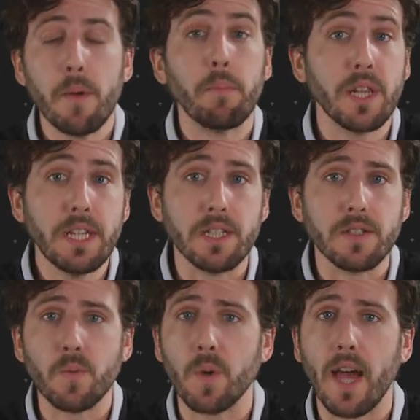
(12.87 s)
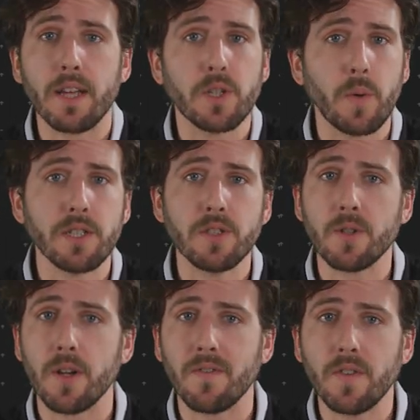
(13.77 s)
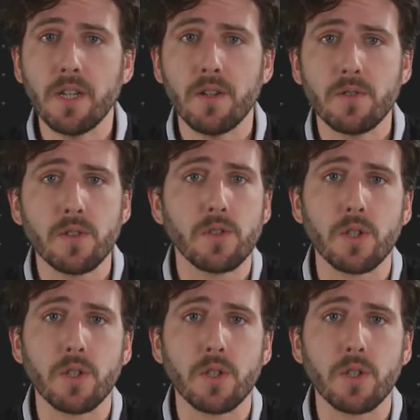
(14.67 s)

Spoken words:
Please, we ask questions throughout the videos,